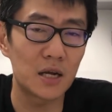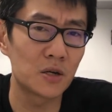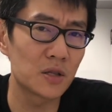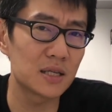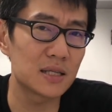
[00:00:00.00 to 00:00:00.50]
I
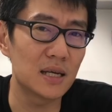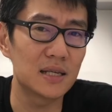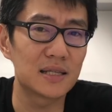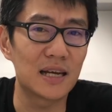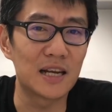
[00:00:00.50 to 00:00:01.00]
know this
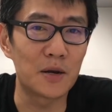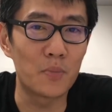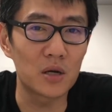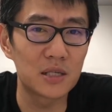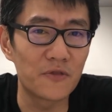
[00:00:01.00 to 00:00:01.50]
is an
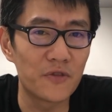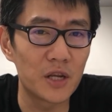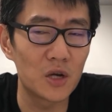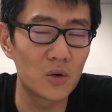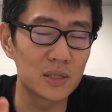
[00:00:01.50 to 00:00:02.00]
unboxing
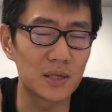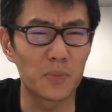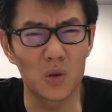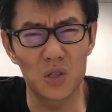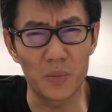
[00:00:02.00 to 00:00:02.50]
video and
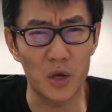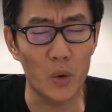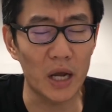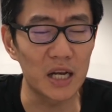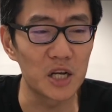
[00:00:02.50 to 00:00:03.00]
supposed to be
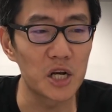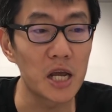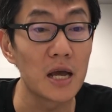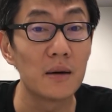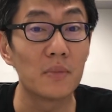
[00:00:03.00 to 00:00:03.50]
quick and dirty,